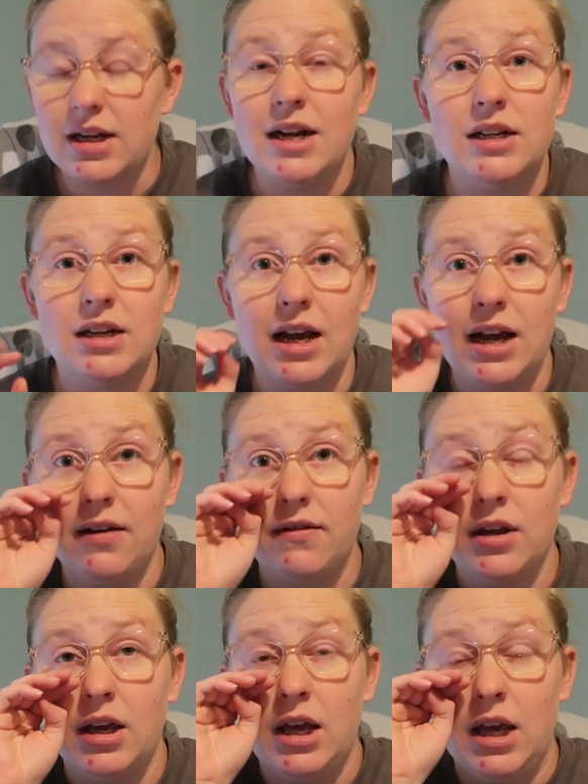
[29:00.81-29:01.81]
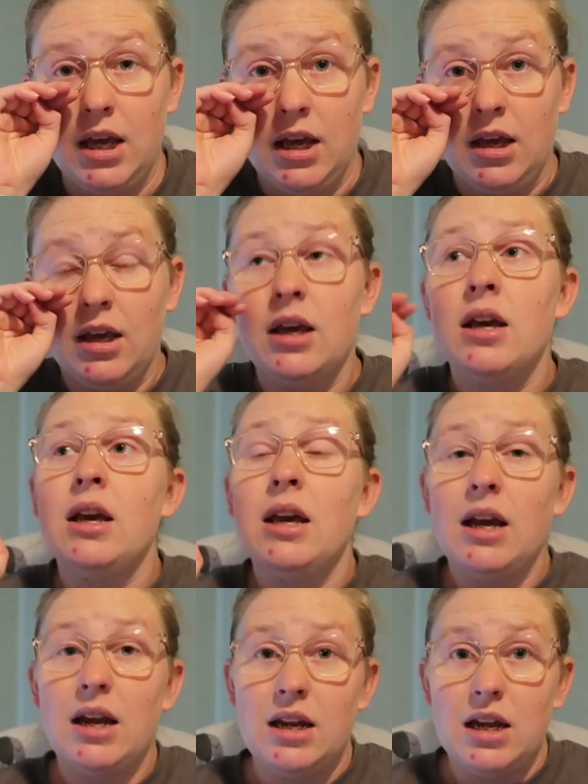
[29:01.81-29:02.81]
I didn't have
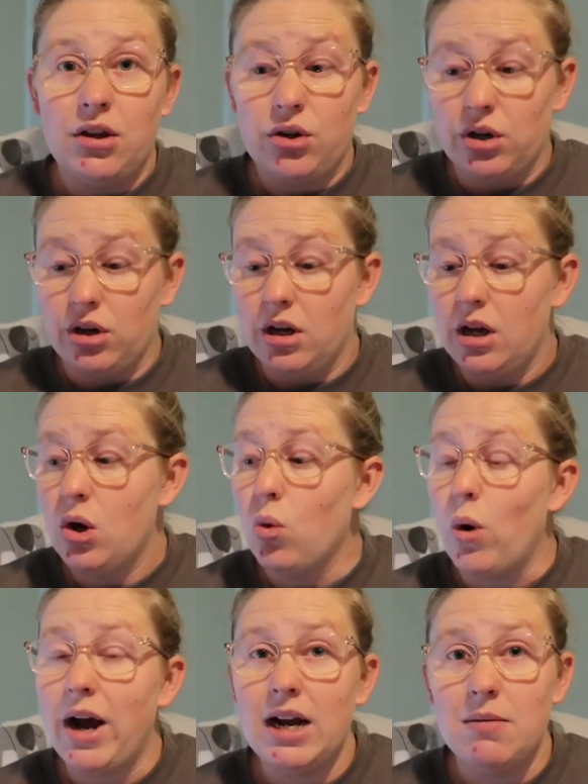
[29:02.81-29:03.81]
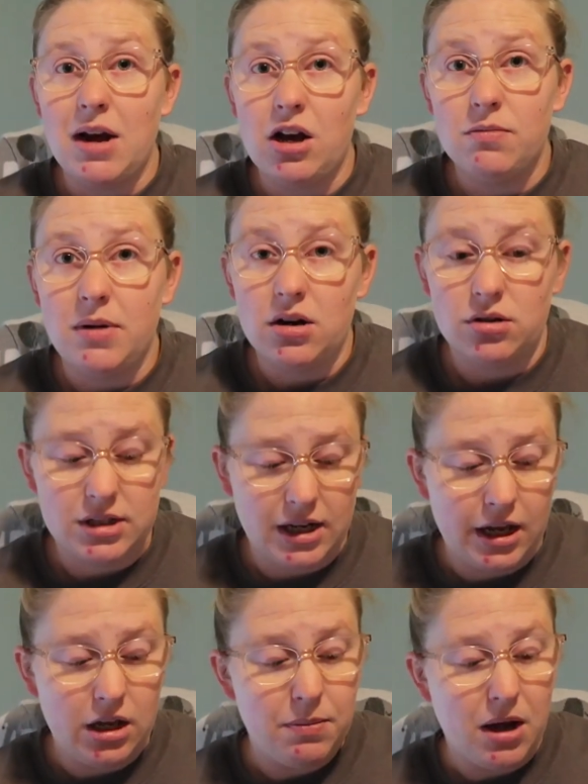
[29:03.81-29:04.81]
any other wide mouth bottles that I
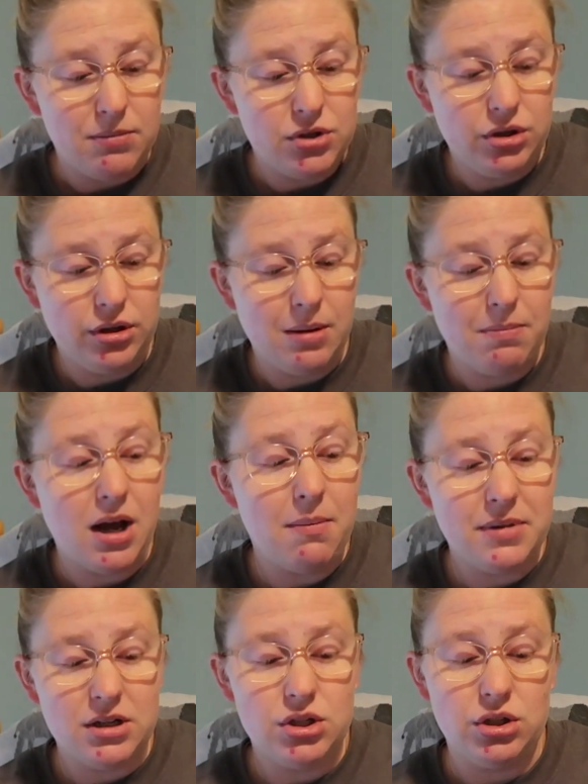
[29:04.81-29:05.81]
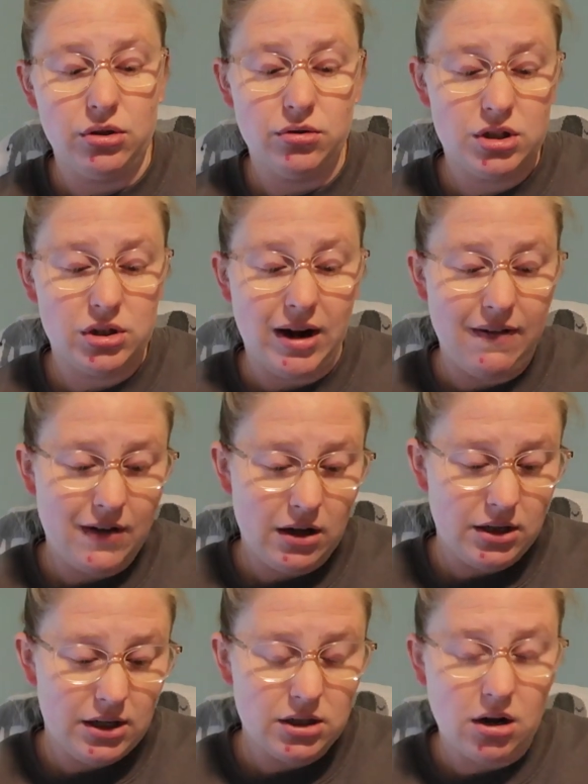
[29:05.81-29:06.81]
could pump into. So I found
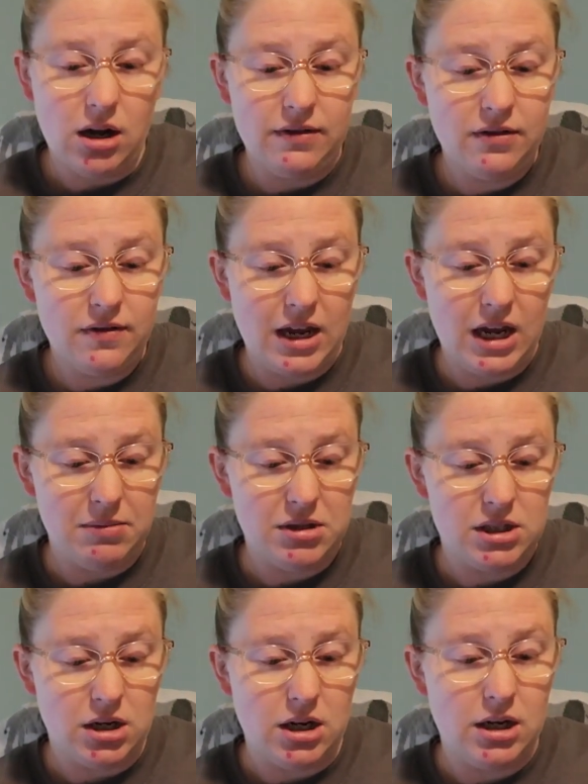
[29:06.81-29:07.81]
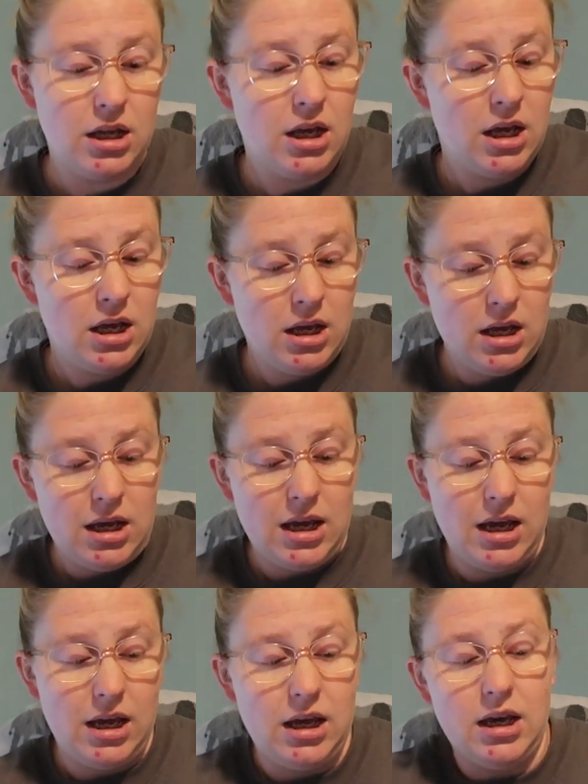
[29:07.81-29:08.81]
these off of Amazon,
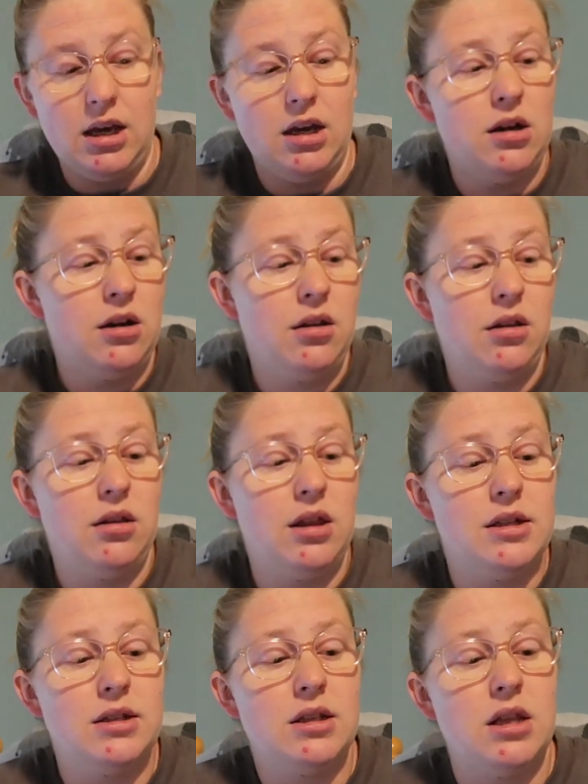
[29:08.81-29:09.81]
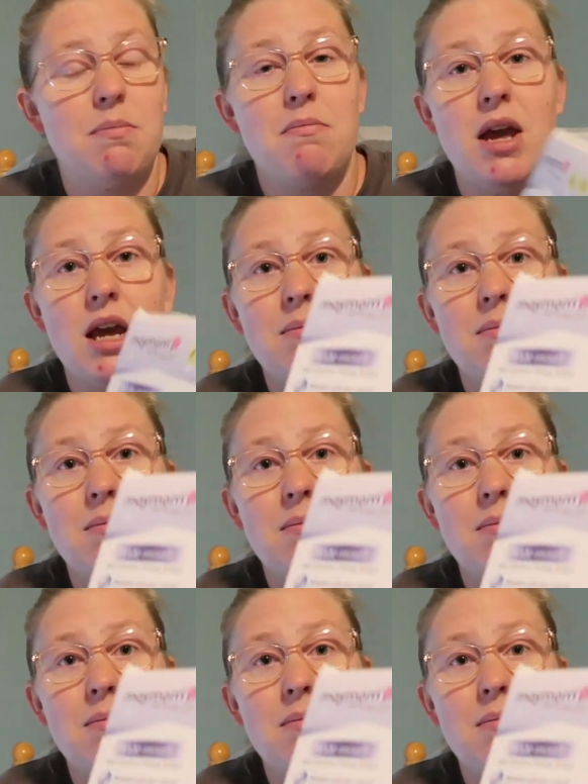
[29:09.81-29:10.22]
and it's the May